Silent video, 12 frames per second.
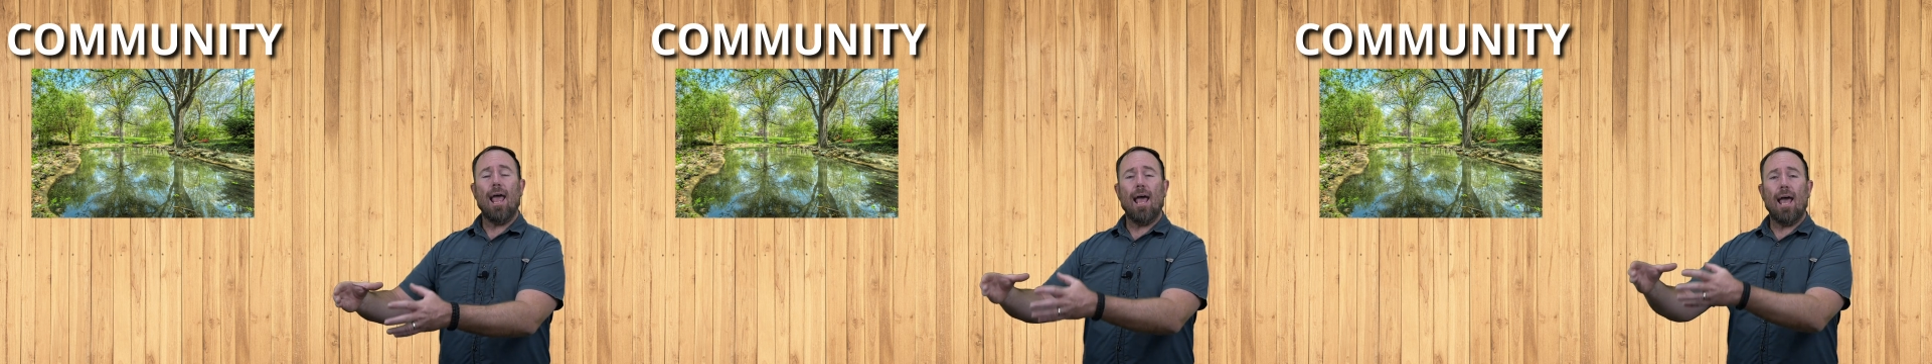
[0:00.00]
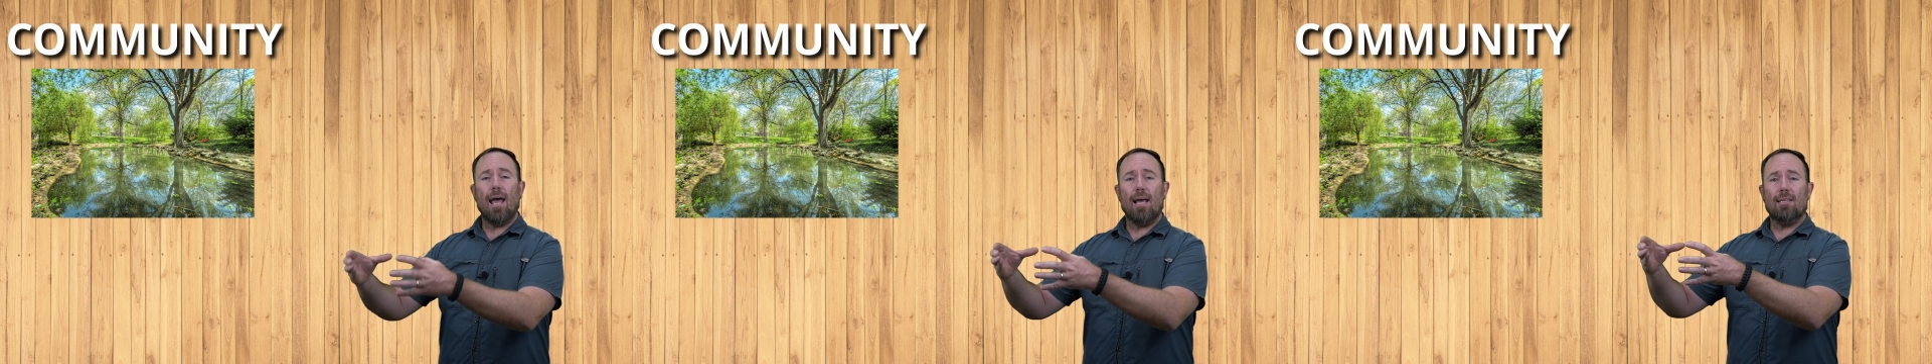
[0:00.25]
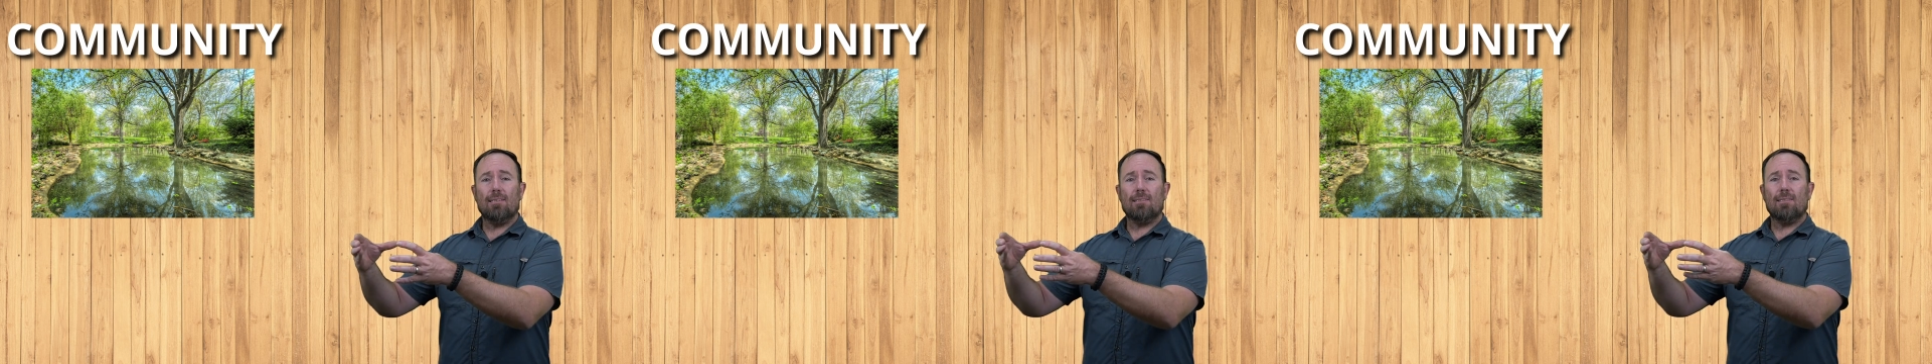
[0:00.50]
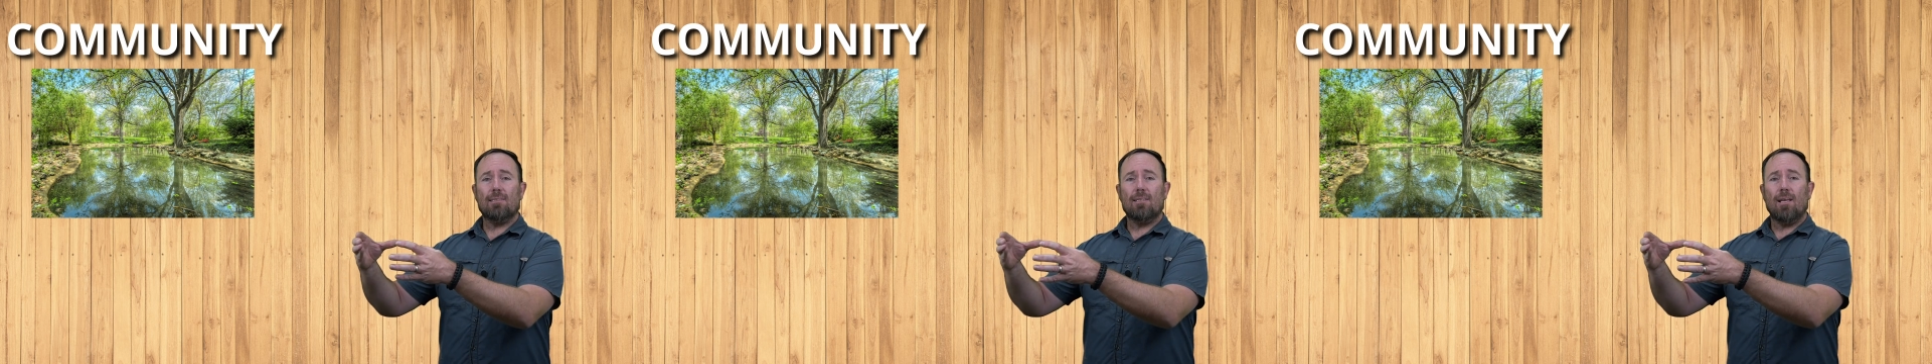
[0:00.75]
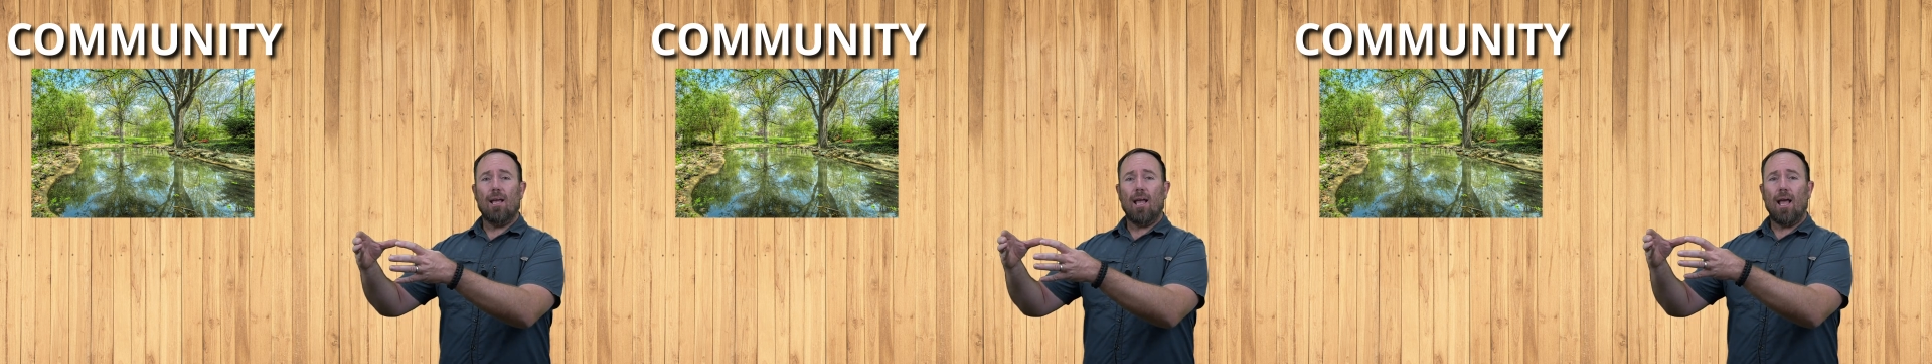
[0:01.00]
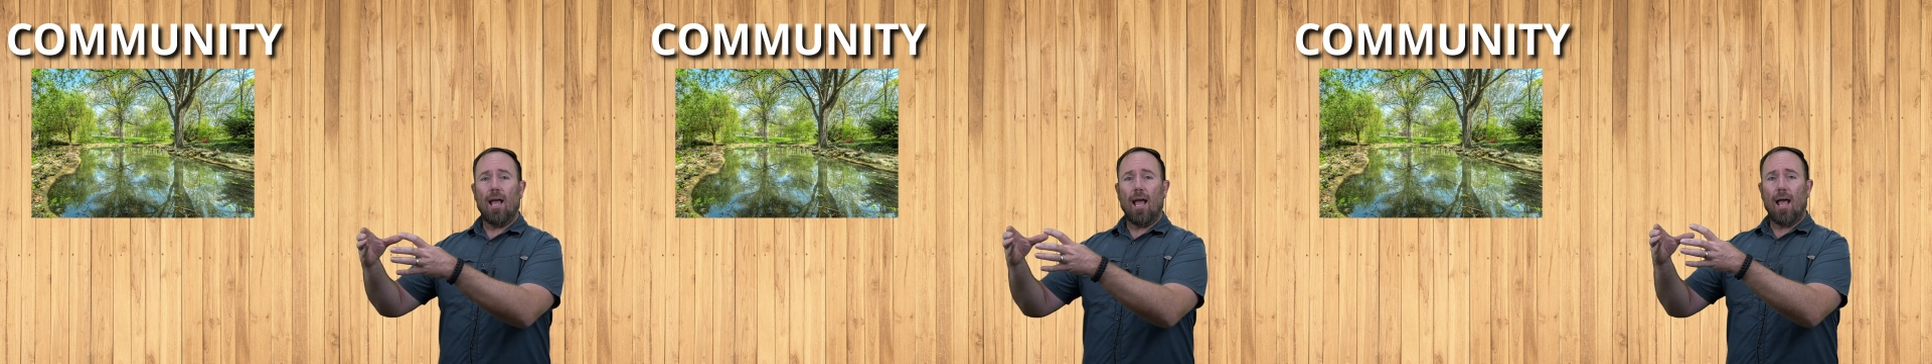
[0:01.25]
as
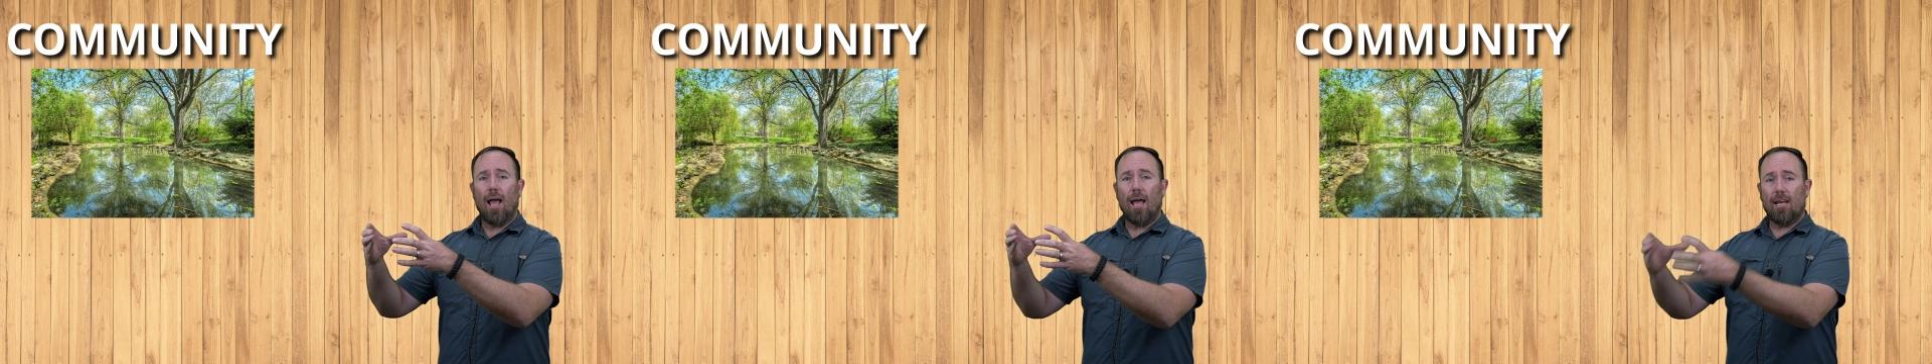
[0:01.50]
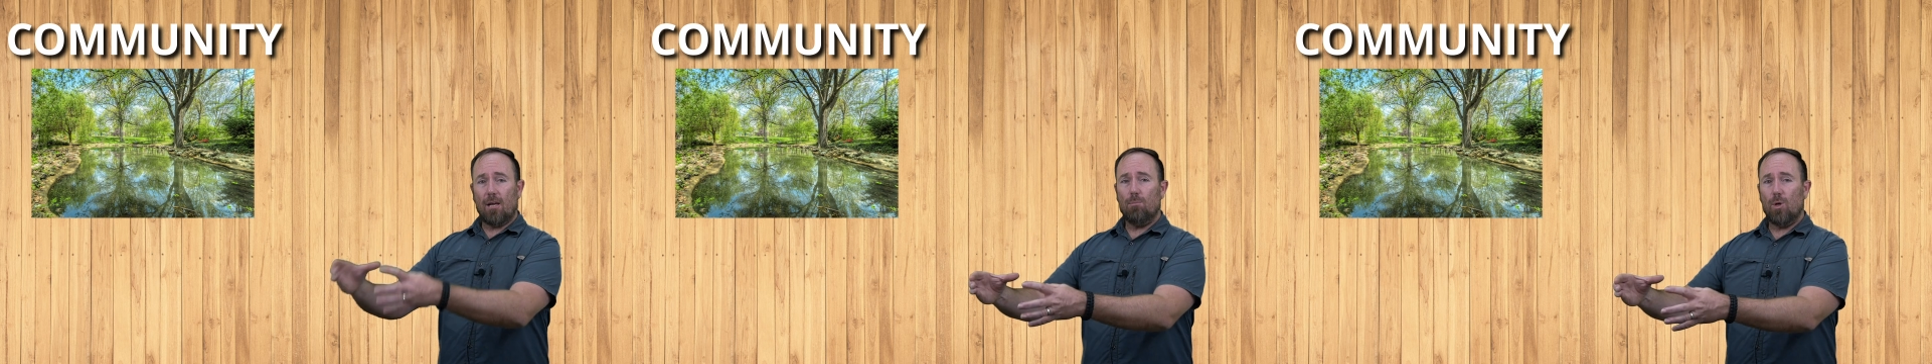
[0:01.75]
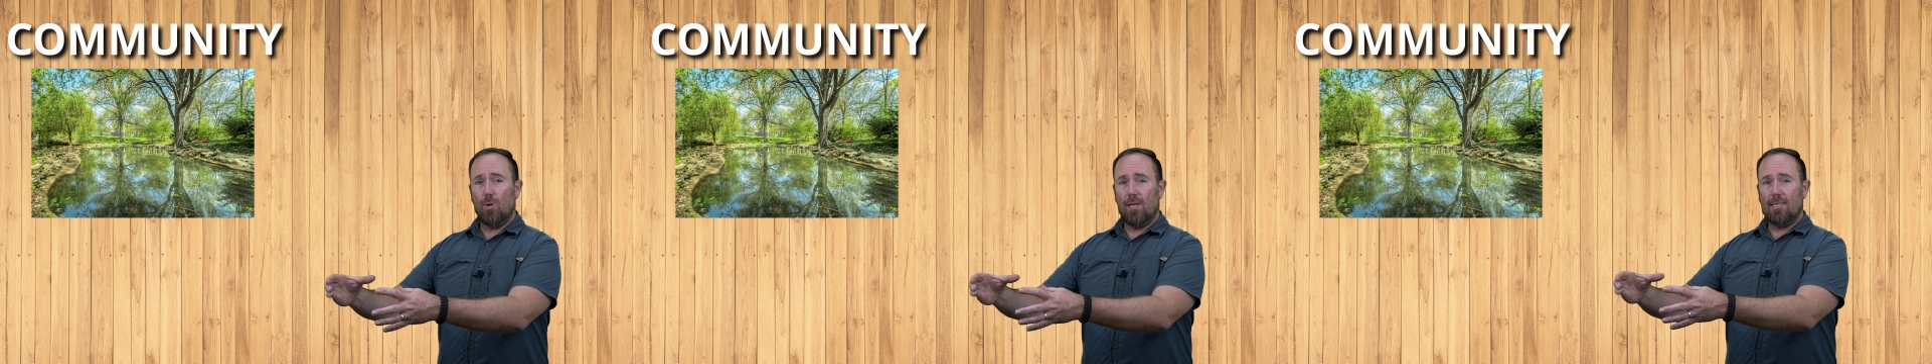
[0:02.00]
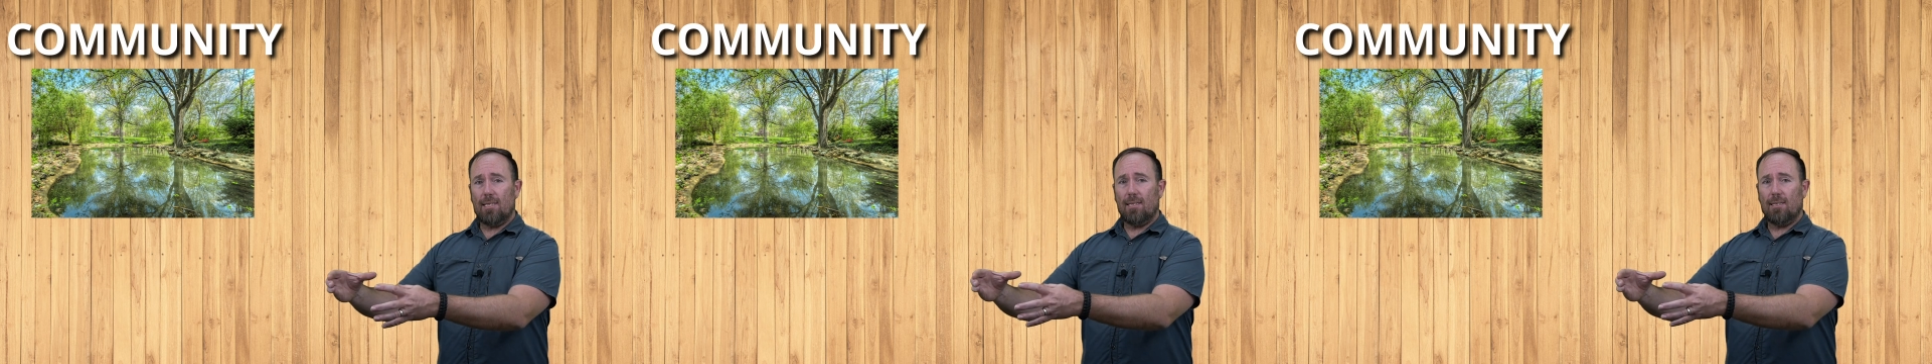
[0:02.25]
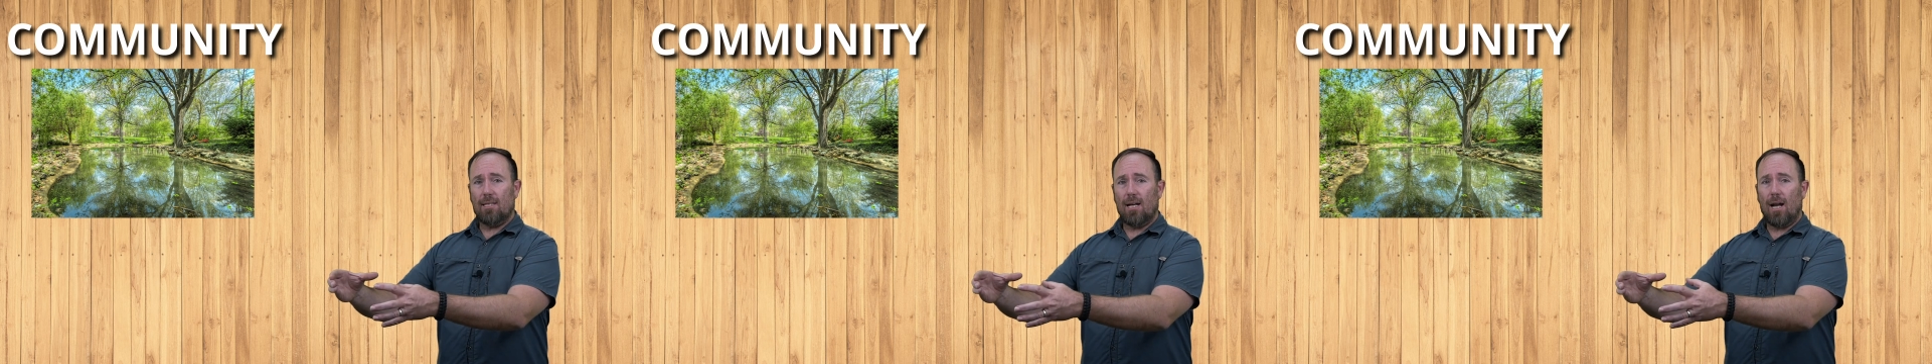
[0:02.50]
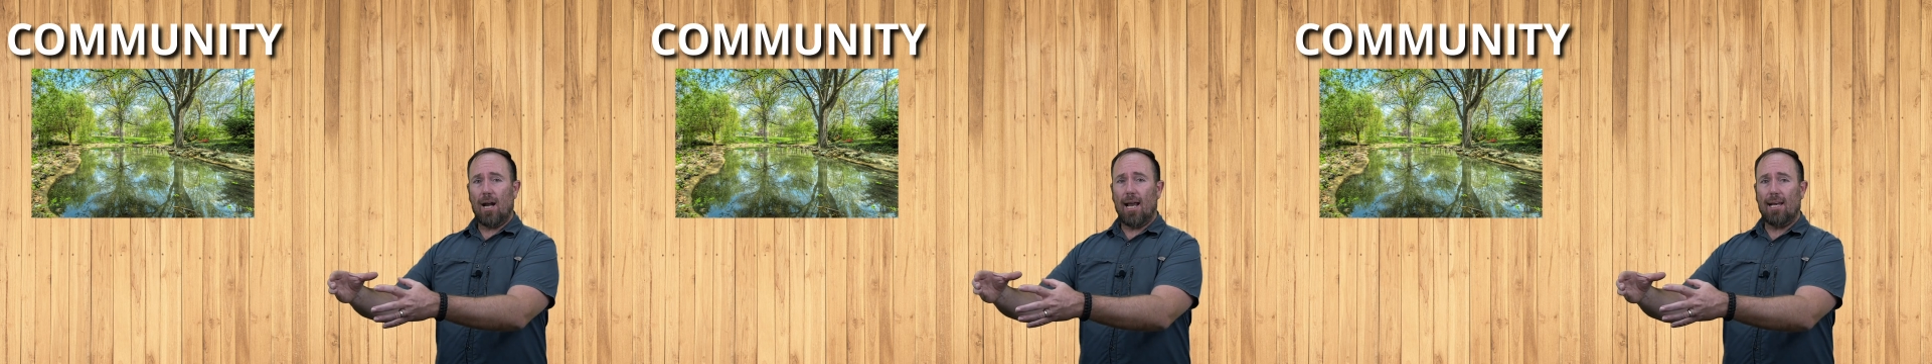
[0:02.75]
a community,
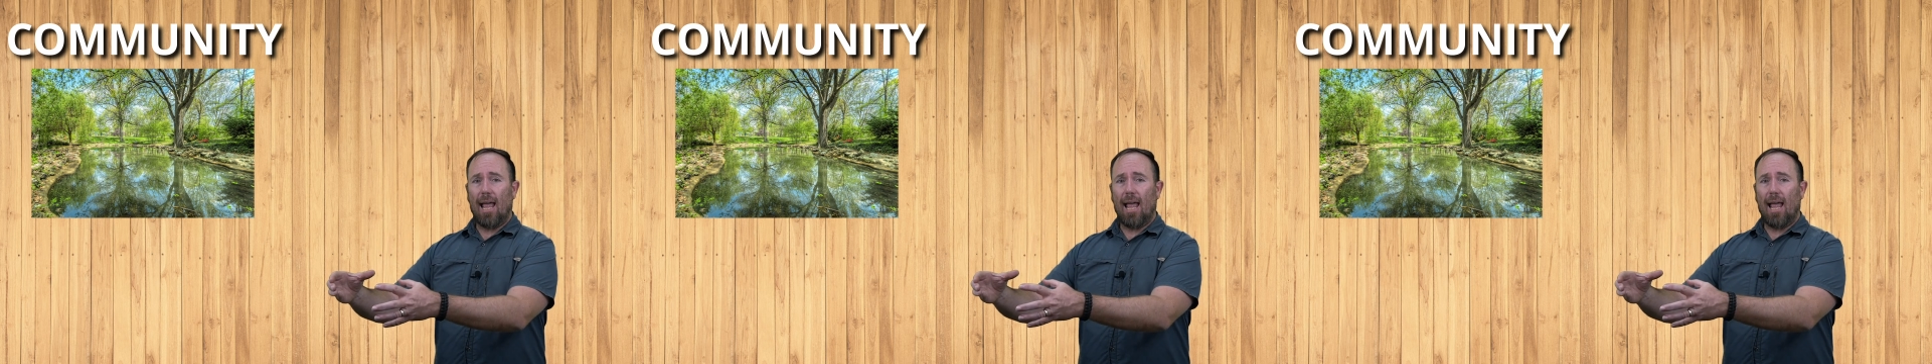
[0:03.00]
right?